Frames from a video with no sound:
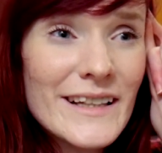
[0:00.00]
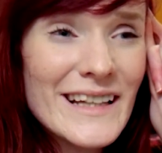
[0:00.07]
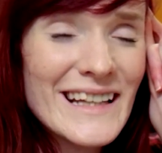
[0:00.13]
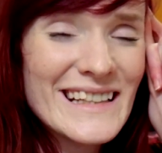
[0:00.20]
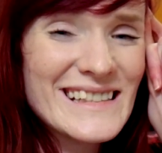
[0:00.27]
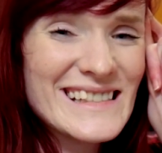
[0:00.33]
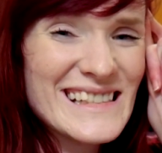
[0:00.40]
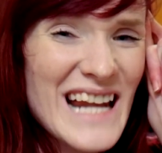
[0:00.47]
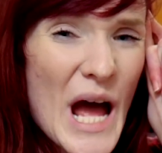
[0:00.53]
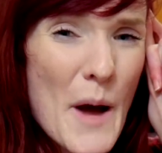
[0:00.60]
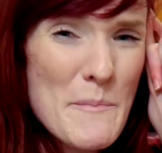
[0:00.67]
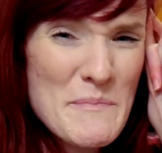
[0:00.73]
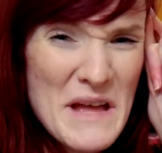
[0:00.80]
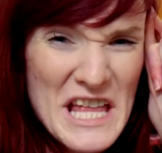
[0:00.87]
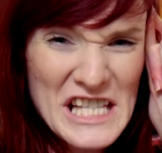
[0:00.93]
it's
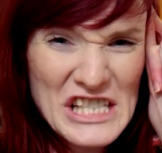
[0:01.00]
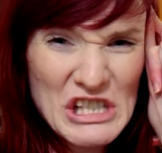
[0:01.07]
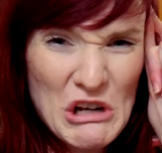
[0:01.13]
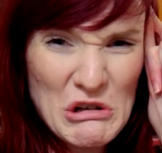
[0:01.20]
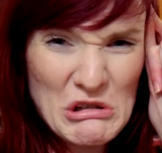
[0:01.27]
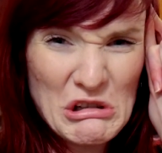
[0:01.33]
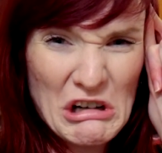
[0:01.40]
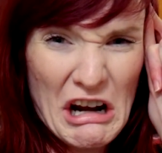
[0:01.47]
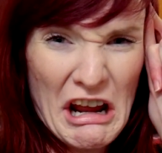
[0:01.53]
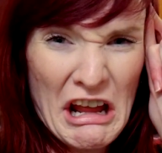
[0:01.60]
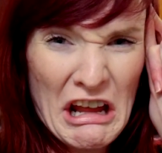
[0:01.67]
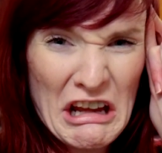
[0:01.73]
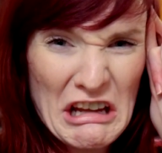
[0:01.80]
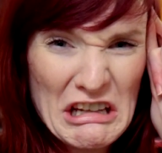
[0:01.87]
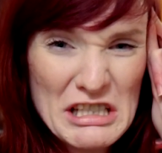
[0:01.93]
not been so
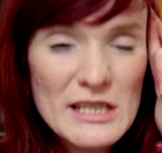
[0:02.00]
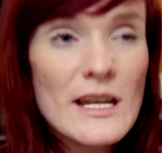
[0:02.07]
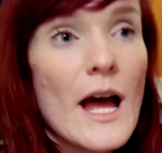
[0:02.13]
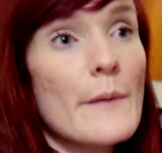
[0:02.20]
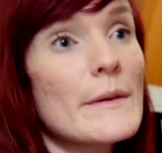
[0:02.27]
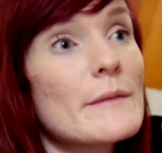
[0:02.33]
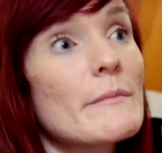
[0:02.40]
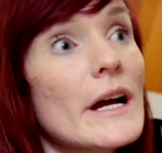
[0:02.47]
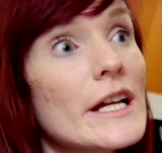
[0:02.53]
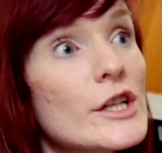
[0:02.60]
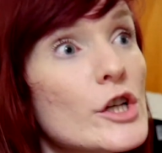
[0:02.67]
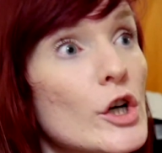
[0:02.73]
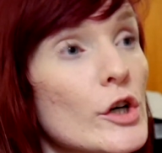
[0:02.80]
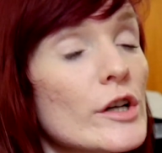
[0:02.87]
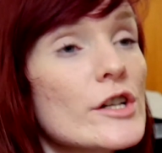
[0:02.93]
great. I mean, my
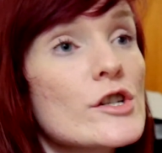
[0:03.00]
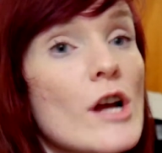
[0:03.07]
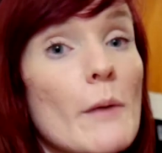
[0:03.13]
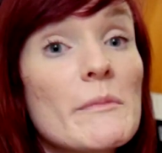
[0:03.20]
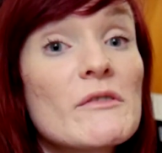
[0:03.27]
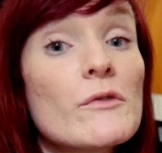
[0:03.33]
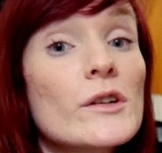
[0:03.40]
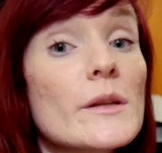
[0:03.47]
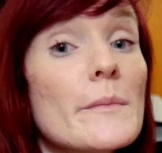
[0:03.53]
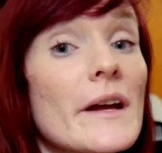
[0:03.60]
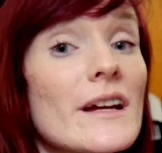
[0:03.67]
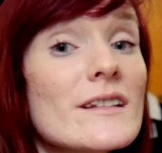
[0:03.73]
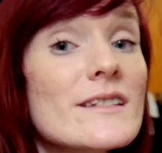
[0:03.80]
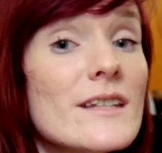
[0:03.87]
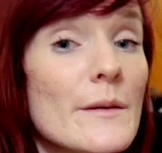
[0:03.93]
current job before the
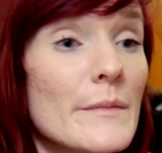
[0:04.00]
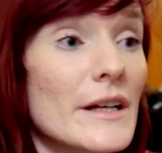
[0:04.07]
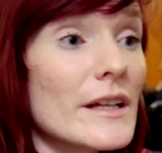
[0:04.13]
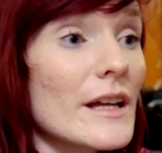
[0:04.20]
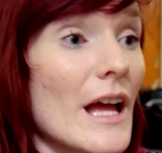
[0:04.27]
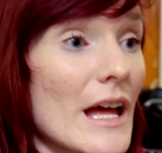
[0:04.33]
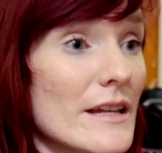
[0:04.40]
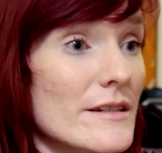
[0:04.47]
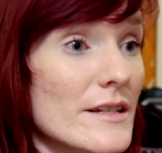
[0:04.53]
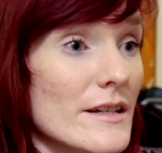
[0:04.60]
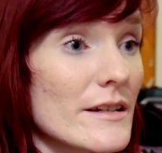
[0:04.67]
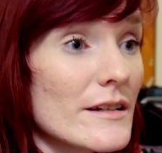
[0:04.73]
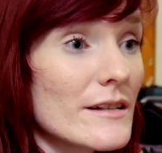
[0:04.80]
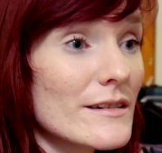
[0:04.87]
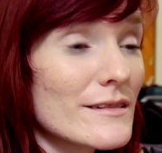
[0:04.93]
pandemic
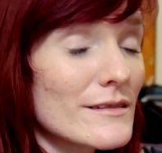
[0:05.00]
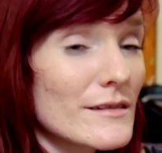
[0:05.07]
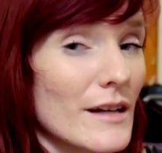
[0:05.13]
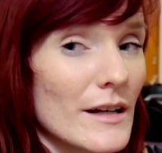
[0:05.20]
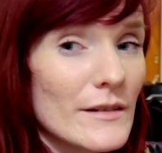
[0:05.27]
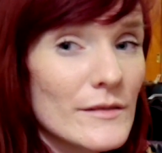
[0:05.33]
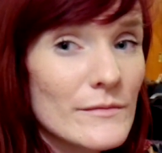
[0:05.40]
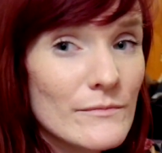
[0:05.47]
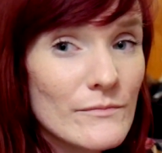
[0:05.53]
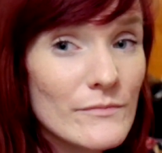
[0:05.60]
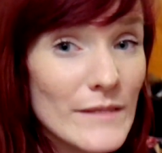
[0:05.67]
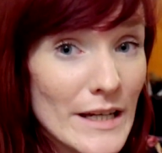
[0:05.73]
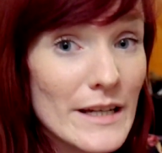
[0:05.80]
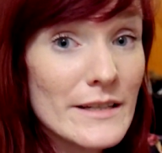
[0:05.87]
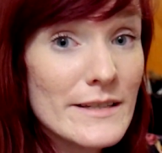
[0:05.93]
ended,
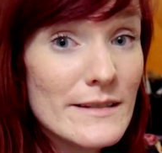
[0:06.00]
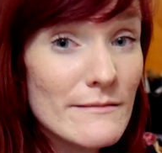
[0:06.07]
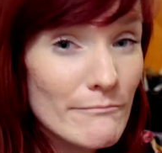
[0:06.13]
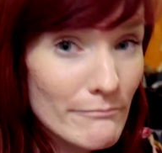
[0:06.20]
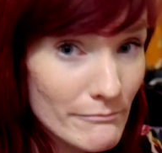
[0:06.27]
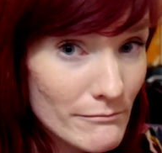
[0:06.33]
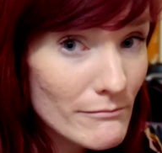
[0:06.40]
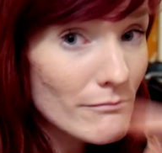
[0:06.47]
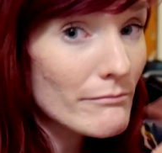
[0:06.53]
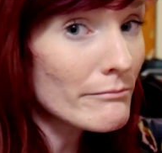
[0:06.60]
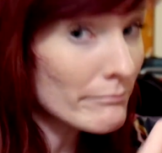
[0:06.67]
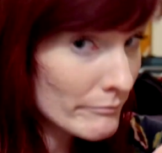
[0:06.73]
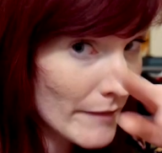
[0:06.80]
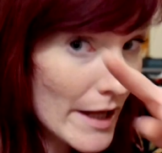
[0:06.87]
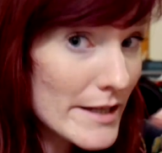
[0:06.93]

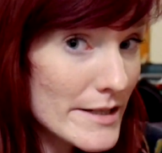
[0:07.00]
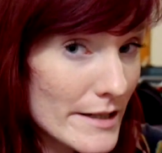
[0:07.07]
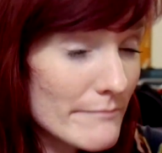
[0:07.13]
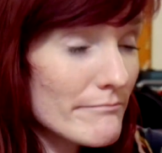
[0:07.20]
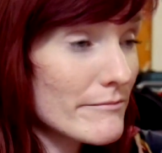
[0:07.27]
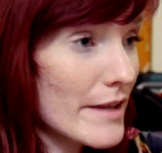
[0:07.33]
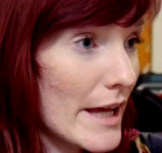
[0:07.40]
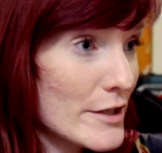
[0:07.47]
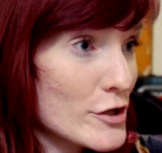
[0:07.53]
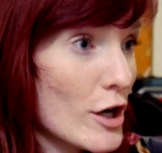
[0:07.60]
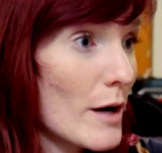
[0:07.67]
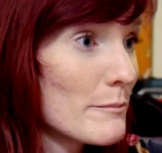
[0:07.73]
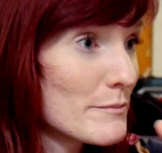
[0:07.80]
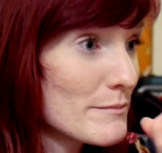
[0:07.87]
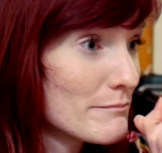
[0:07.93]
that
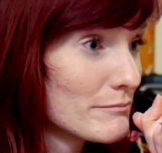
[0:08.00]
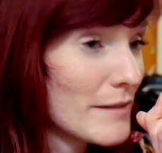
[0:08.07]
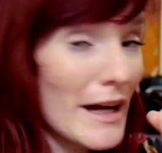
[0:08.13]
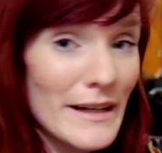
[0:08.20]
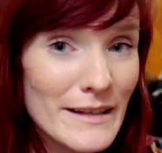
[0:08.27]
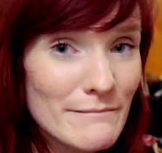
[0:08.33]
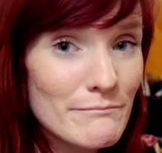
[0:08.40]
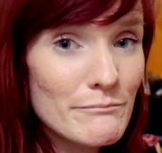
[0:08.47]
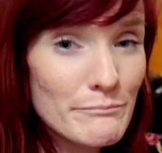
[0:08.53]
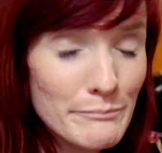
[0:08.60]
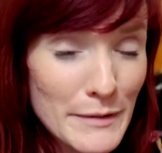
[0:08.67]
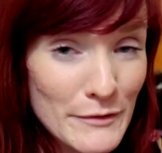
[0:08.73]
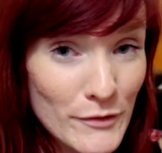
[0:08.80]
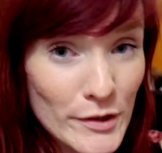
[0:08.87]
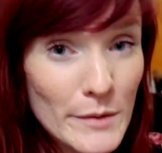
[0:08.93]
job, not
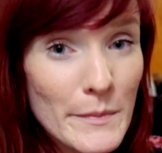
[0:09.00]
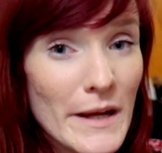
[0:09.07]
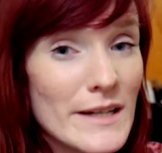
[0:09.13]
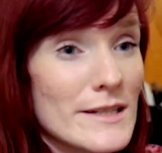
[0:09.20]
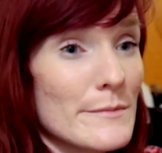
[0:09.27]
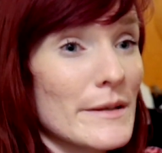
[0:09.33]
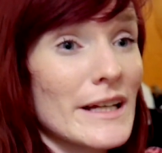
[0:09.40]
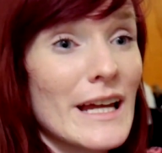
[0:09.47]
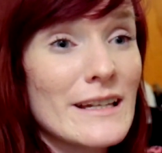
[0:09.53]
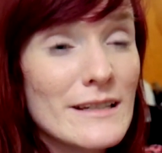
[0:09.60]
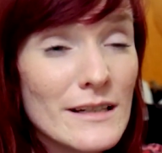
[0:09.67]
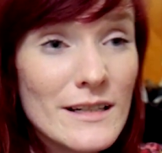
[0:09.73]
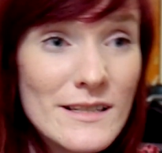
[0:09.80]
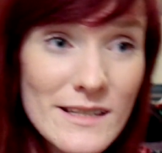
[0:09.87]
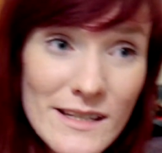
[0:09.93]
before the pandemic
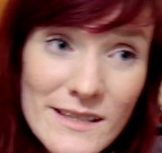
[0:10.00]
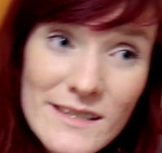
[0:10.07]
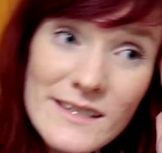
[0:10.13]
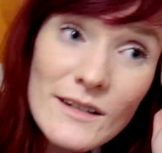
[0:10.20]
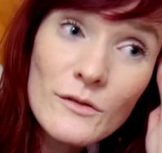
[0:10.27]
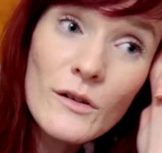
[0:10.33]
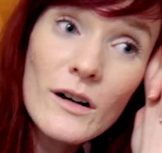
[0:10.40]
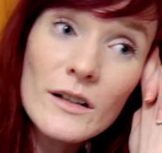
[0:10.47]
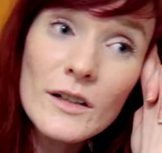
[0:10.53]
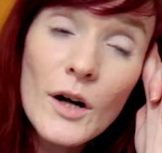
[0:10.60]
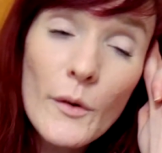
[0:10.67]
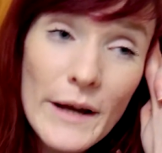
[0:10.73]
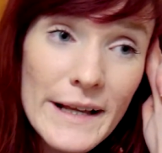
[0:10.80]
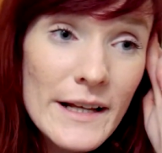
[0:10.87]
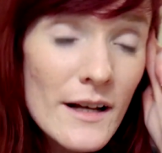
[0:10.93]
ended because it's still
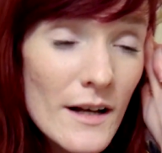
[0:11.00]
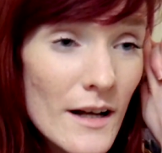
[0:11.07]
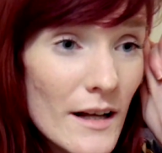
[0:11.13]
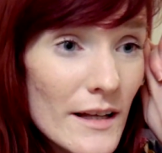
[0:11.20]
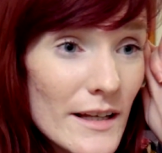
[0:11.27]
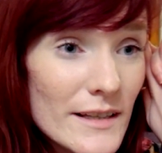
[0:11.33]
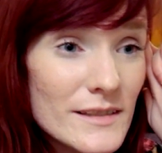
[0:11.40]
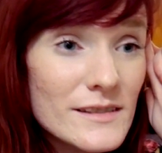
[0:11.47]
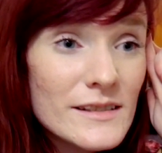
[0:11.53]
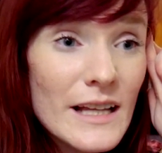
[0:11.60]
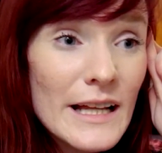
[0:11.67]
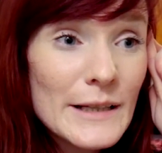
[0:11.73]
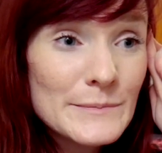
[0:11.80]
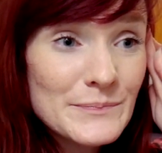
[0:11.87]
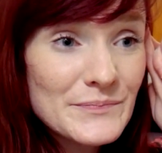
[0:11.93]
ongoing, is
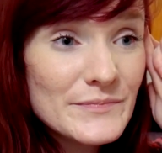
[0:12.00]
that